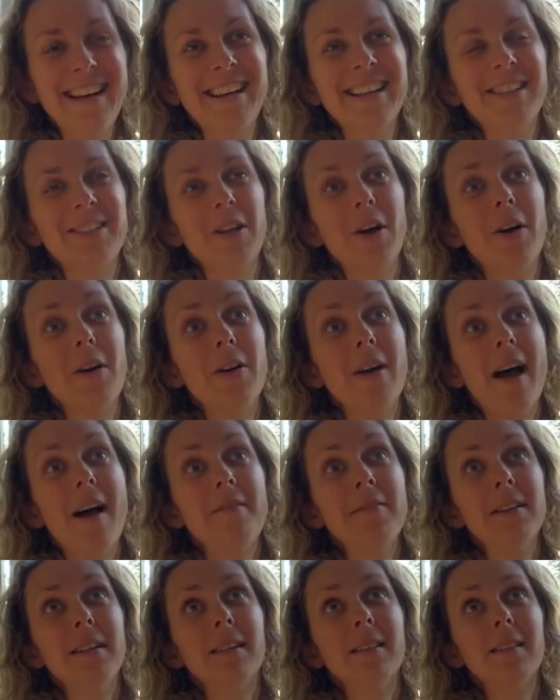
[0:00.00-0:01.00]
So
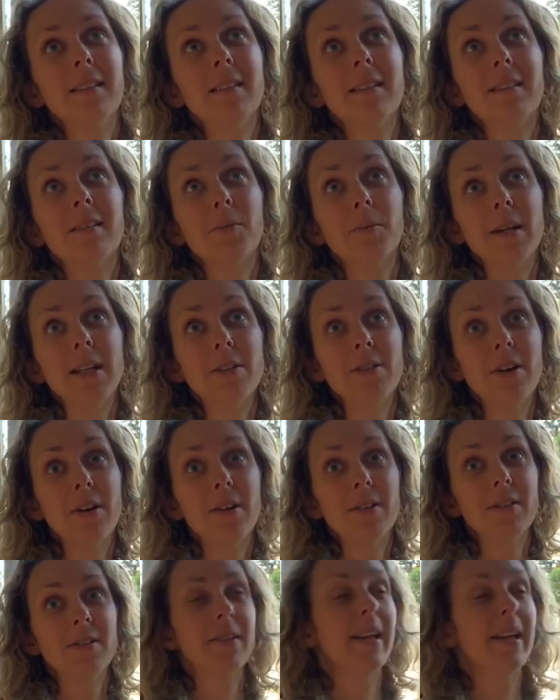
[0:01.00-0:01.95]
having windows